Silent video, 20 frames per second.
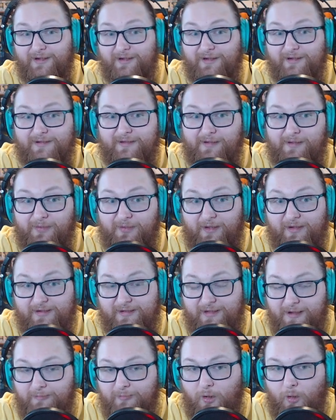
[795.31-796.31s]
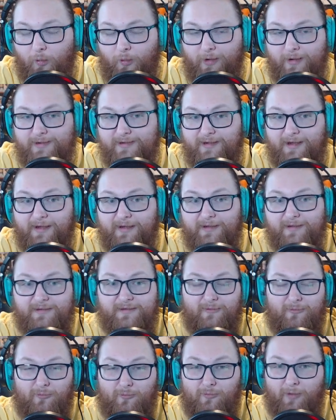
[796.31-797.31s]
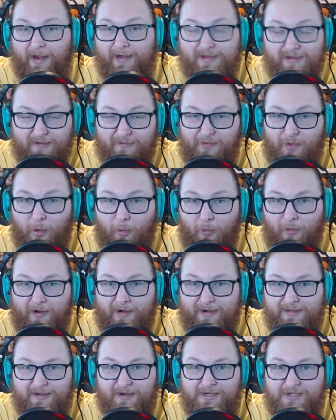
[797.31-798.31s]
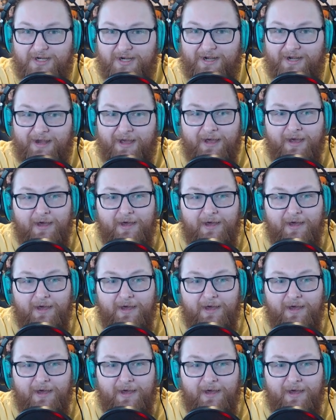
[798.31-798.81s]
is in the same core set as the rest of the Horus engine,